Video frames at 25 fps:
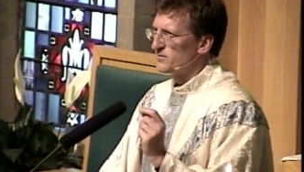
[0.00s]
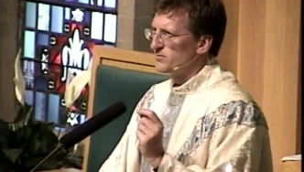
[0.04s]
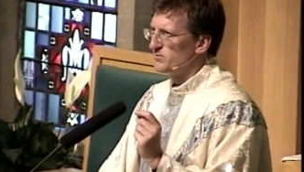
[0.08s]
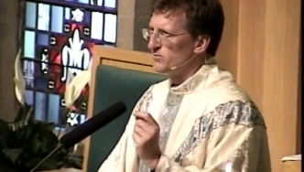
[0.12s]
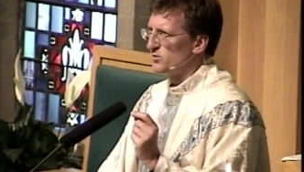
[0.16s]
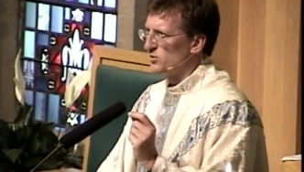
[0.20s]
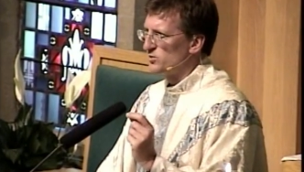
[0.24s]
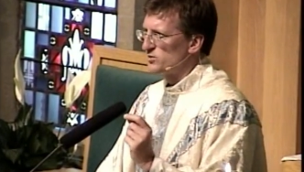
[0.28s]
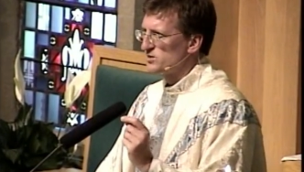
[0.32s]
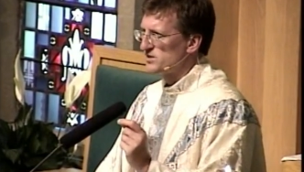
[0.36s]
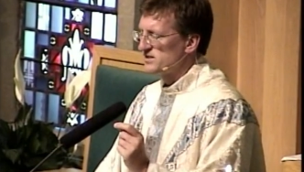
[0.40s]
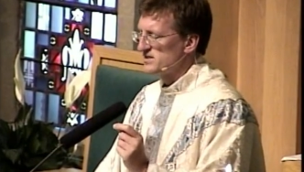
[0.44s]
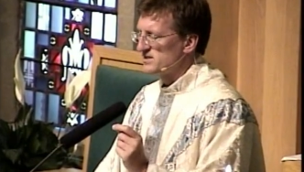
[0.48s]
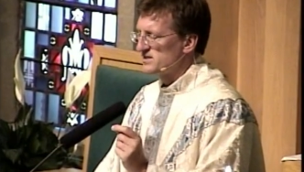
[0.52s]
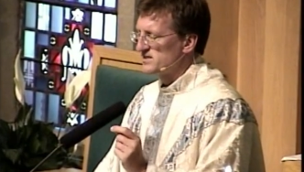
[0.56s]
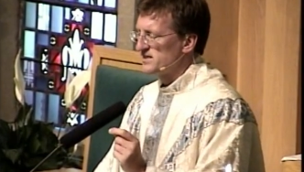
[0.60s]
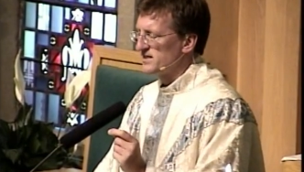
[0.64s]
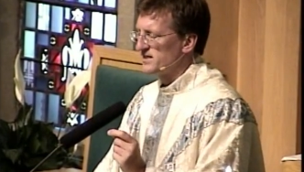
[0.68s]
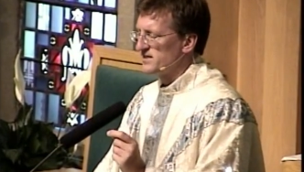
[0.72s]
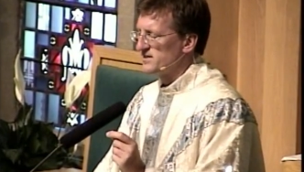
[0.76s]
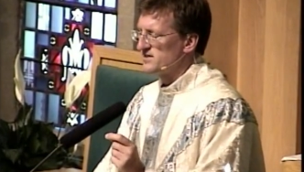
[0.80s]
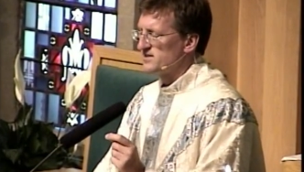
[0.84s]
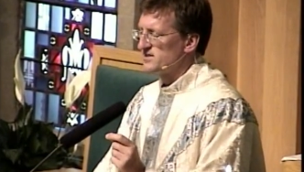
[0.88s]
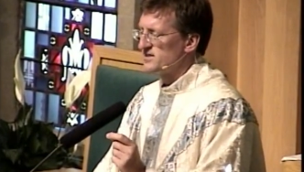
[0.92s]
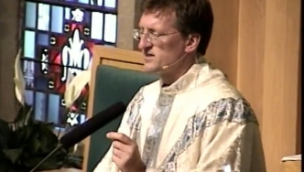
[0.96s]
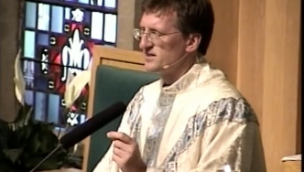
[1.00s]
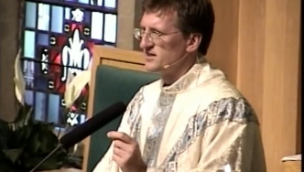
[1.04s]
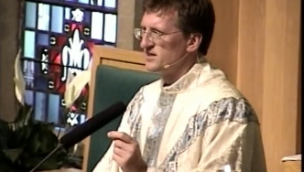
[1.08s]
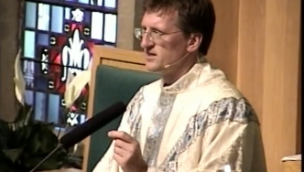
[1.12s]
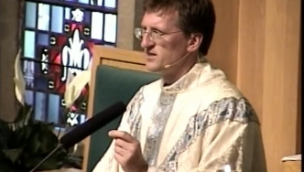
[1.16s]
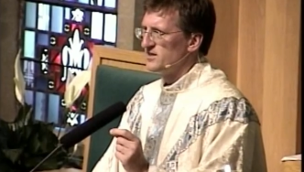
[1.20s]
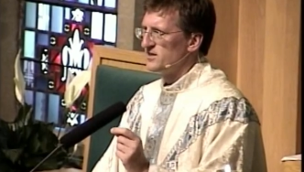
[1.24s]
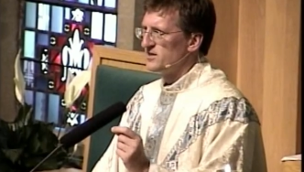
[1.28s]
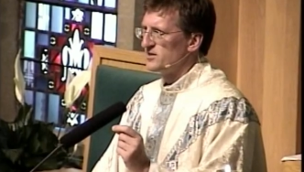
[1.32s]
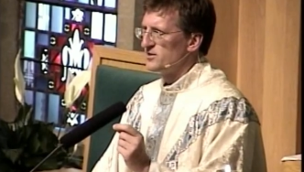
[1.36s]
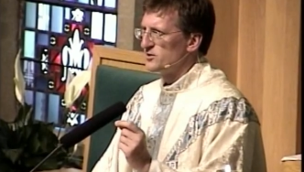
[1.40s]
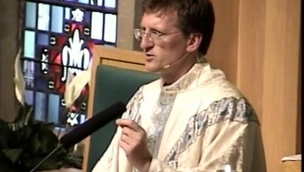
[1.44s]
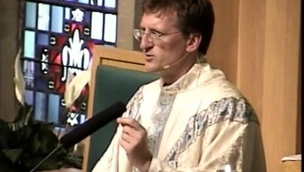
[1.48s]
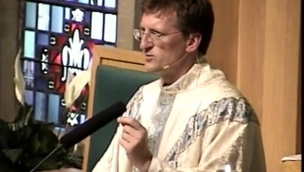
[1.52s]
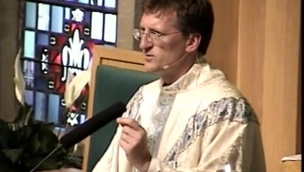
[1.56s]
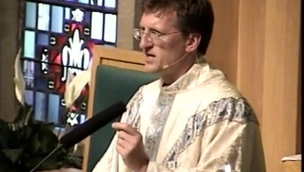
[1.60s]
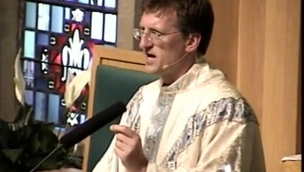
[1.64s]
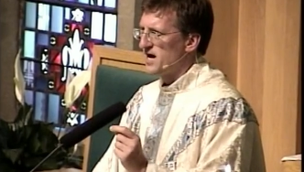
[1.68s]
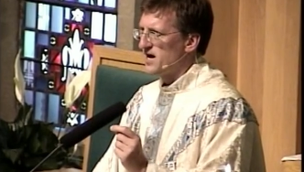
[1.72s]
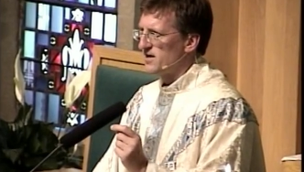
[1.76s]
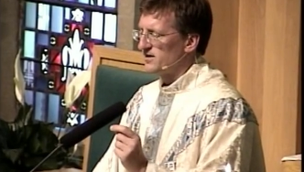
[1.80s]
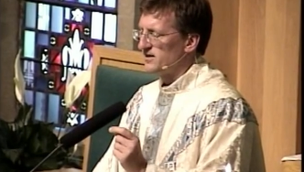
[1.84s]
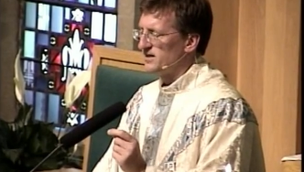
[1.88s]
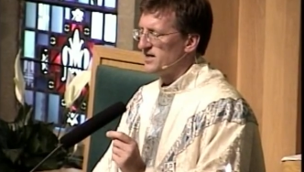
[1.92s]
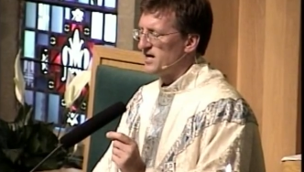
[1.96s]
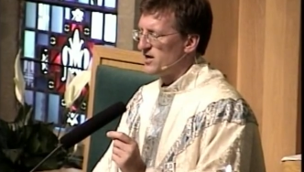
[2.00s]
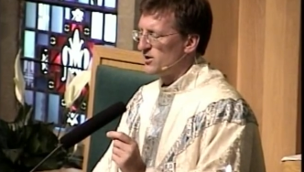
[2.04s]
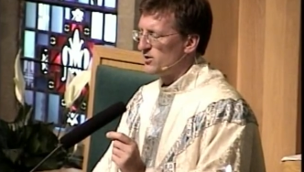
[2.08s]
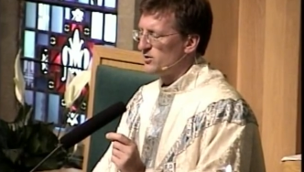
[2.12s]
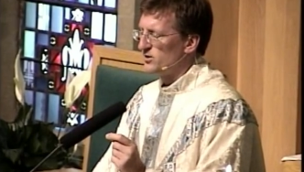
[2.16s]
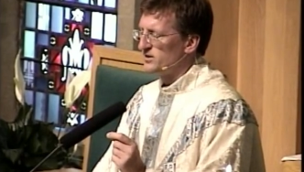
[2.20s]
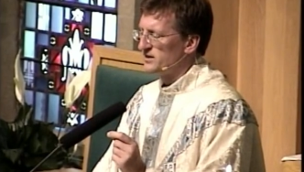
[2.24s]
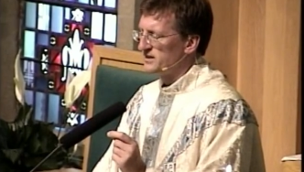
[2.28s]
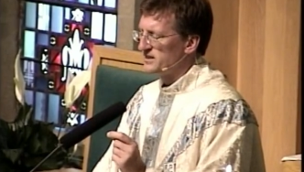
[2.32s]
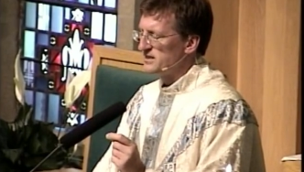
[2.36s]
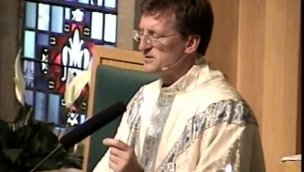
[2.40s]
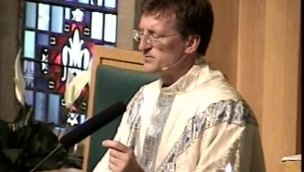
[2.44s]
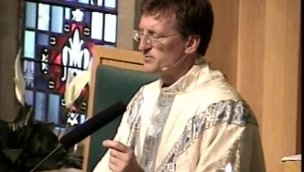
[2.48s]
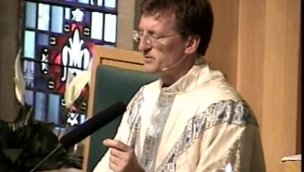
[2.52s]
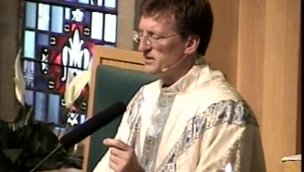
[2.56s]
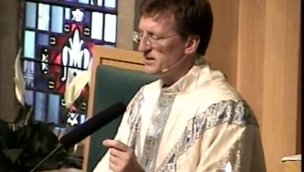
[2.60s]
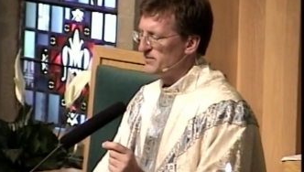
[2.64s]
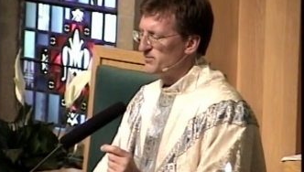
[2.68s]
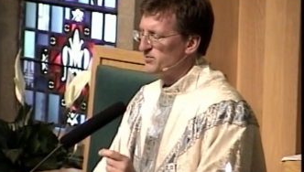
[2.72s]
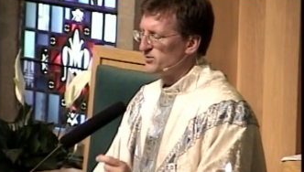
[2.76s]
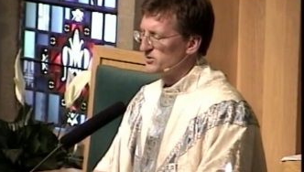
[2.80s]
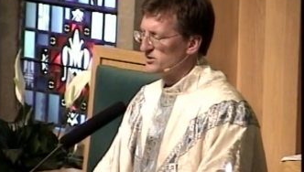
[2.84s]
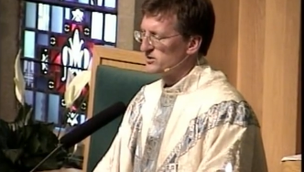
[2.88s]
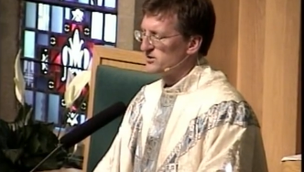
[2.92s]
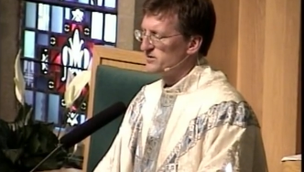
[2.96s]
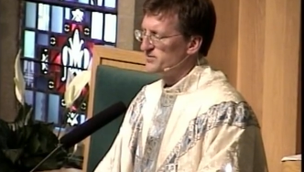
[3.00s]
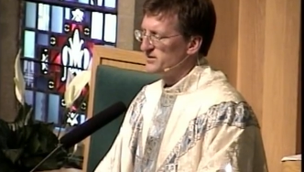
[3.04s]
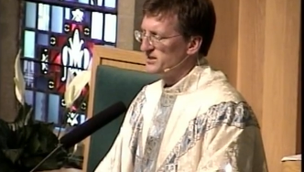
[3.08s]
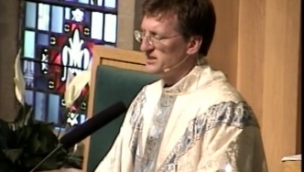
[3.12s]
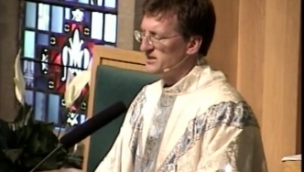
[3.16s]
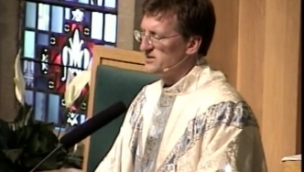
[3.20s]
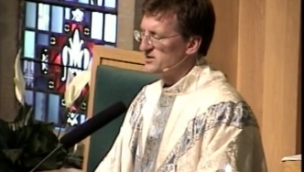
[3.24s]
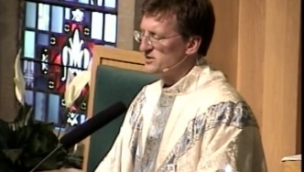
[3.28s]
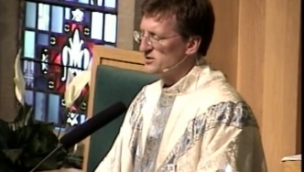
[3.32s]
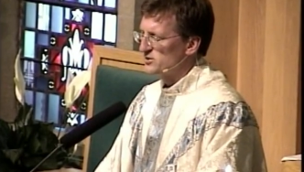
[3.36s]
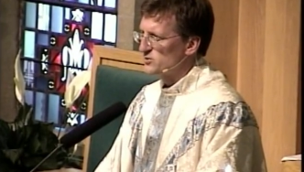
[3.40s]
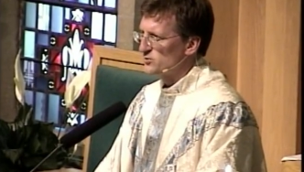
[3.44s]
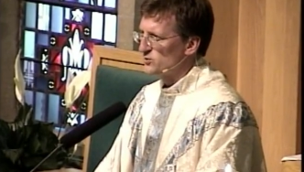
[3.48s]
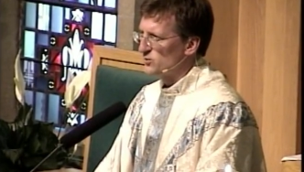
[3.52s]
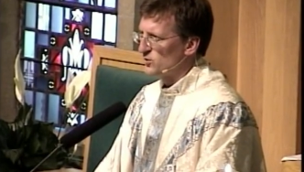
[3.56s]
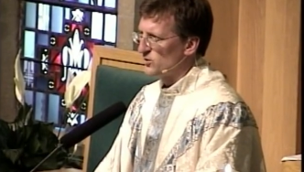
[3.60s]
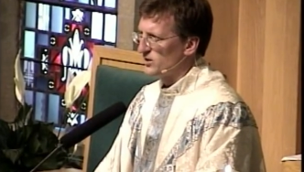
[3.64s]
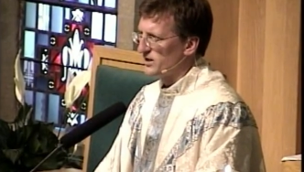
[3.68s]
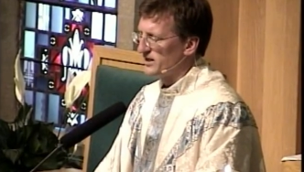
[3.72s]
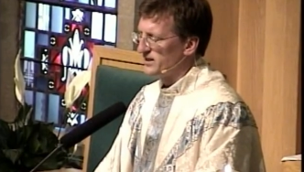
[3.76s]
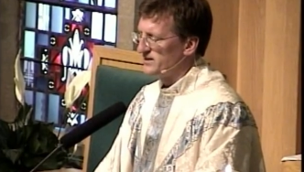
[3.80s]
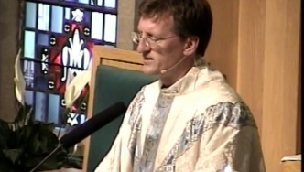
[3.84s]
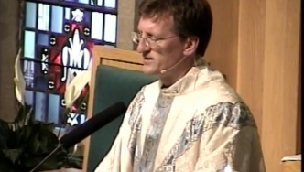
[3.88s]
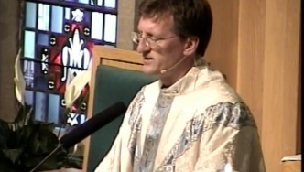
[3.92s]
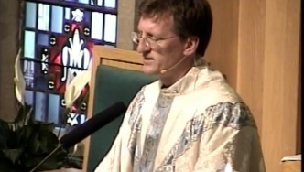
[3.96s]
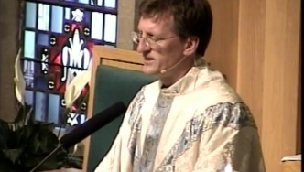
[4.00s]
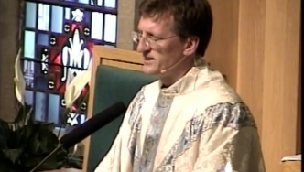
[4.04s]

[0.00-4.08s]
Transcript: Moses says, Do not allow these people to be destroyed.